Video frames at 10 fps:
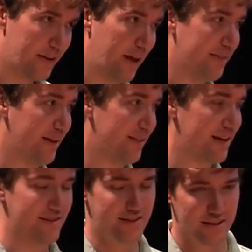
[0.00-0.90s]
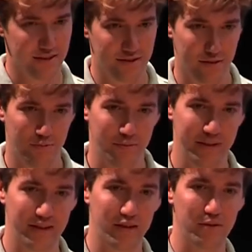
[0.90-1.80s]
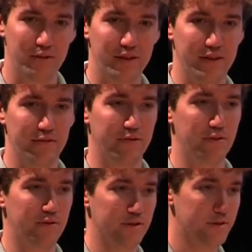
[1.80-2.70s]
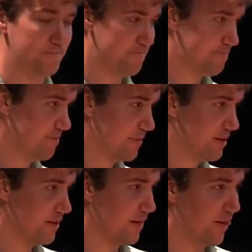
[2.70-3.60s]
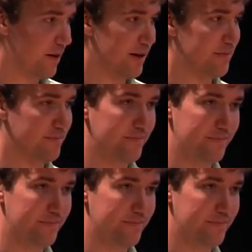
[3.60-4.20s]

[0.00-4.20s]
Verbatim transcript: And then that signature will be included in future, um,